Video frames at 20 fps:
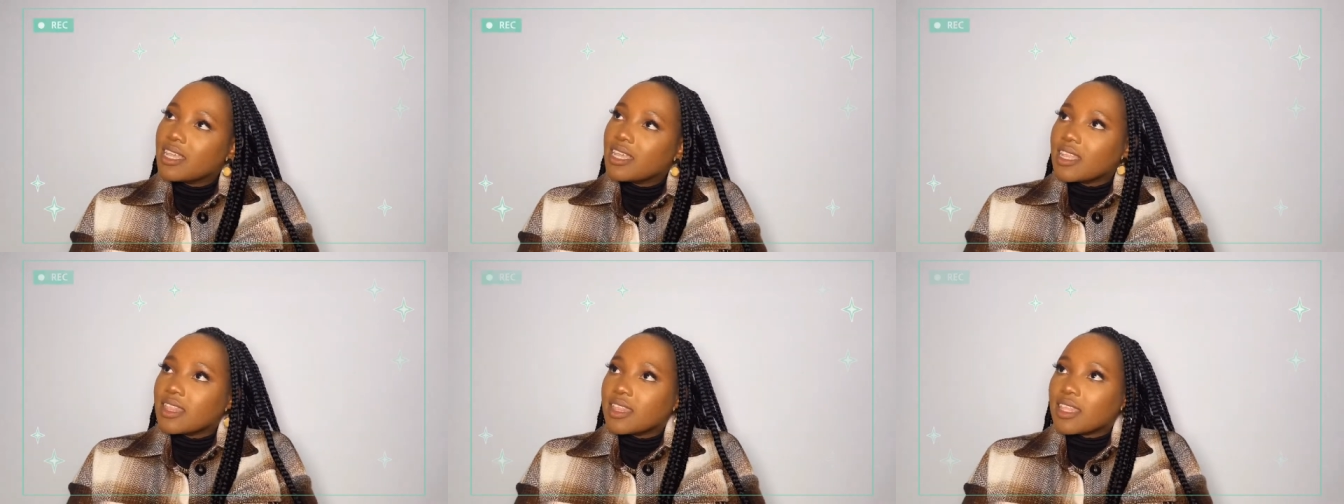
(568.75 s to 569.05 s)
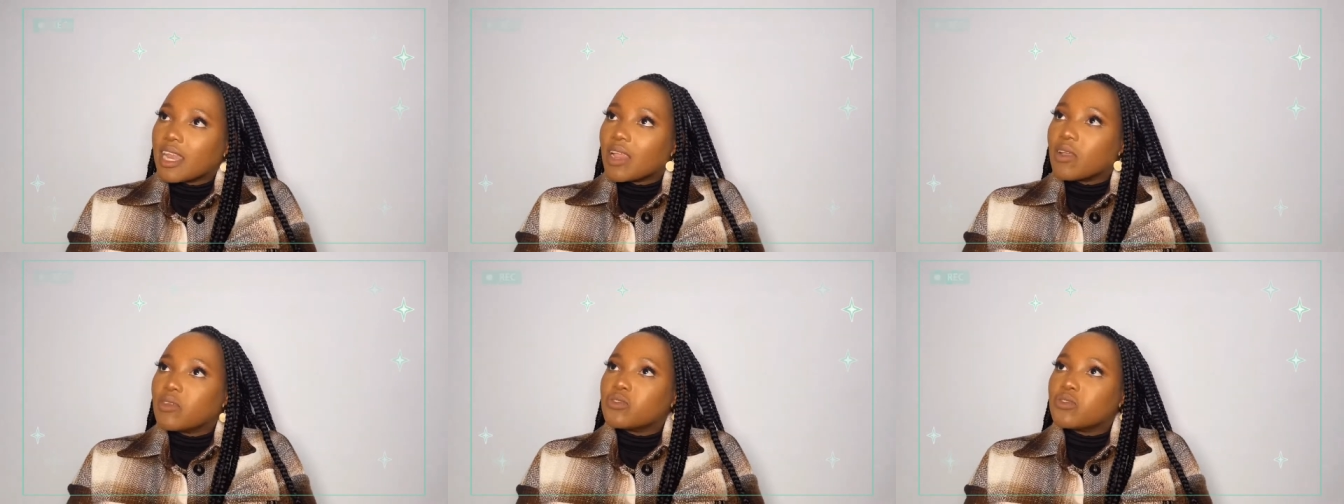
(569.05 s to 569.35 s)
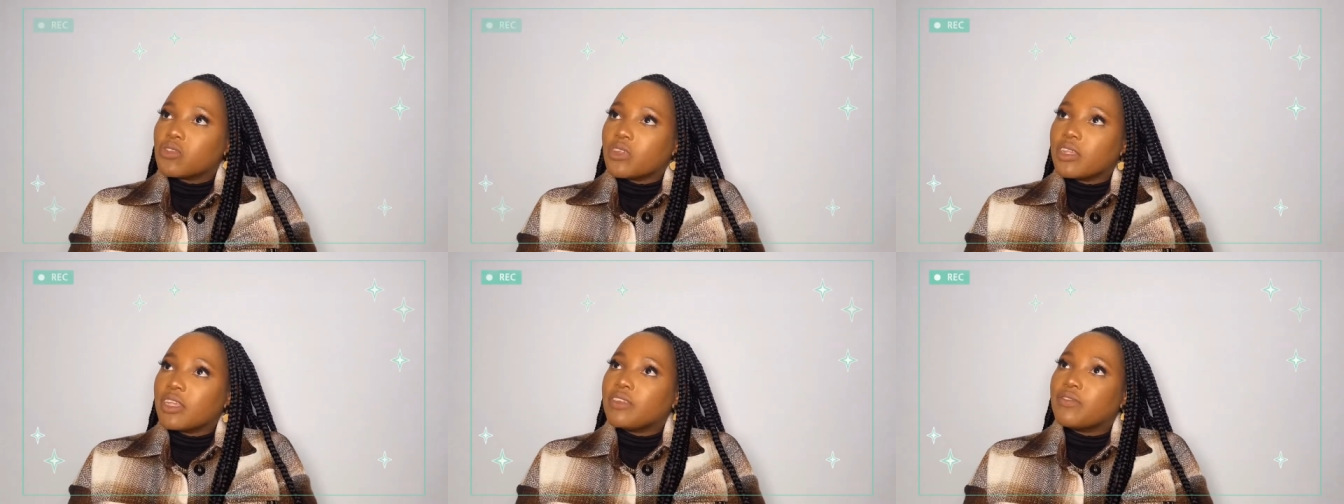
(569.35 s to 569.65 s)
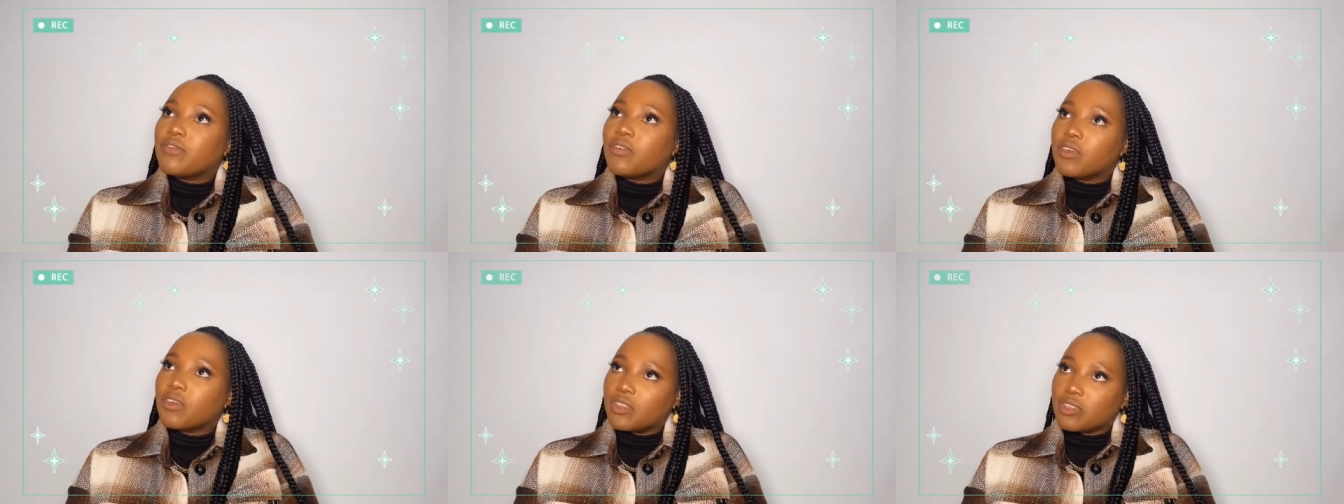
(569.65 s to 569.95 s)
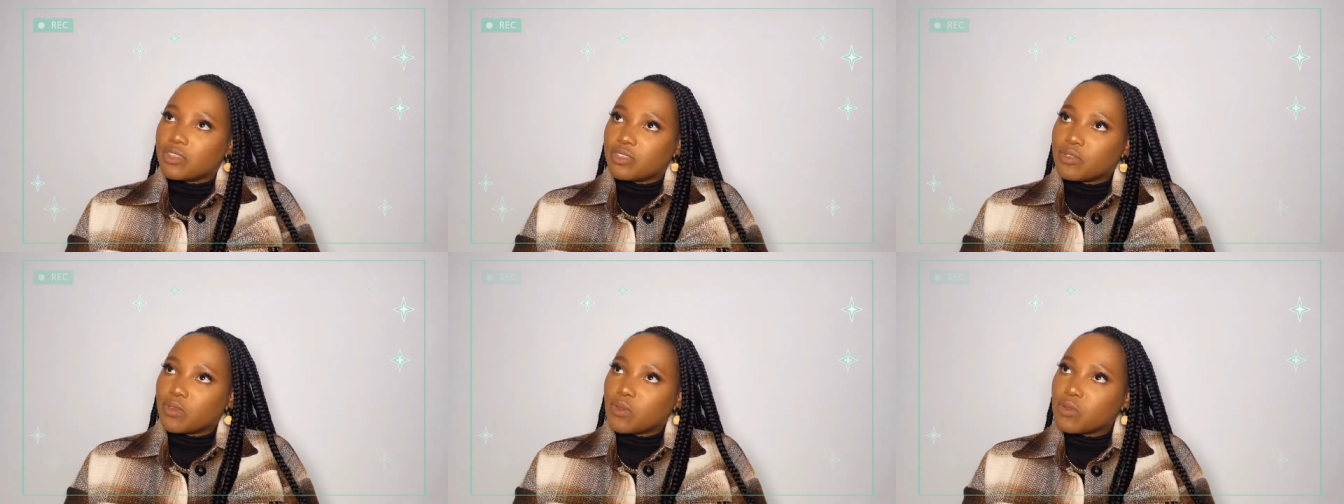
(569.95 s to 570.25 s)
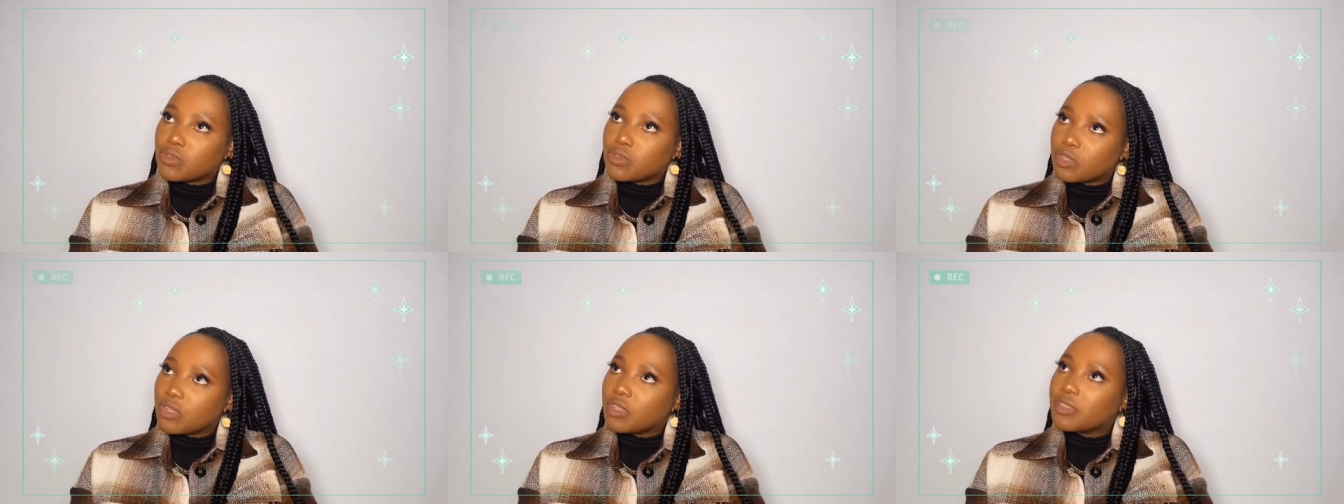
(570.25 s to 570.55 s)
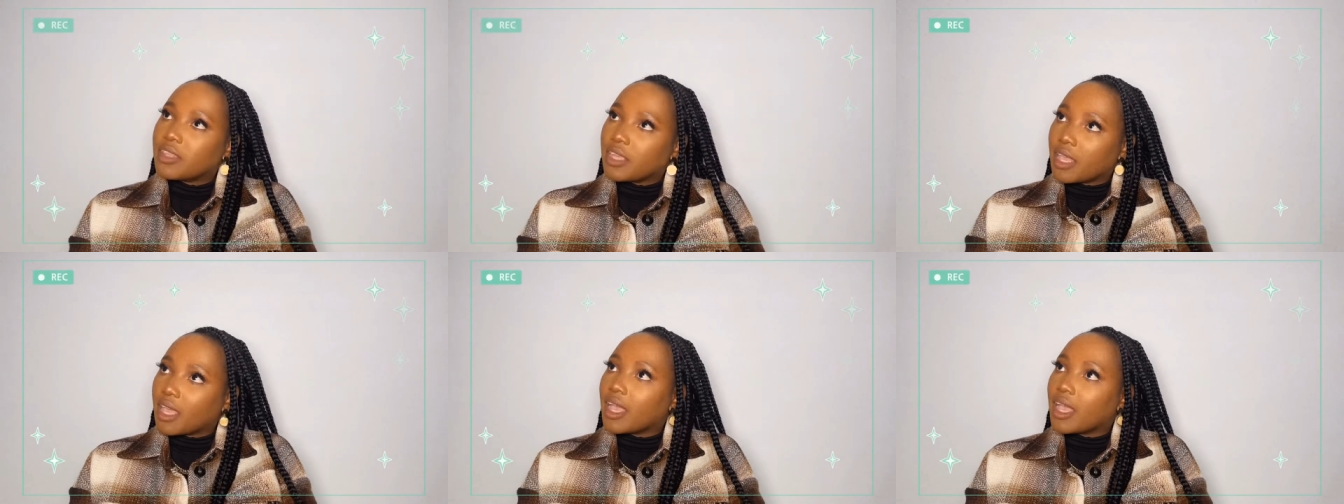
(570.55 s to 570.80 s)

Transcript: then I'll drink it for the social oh, thing.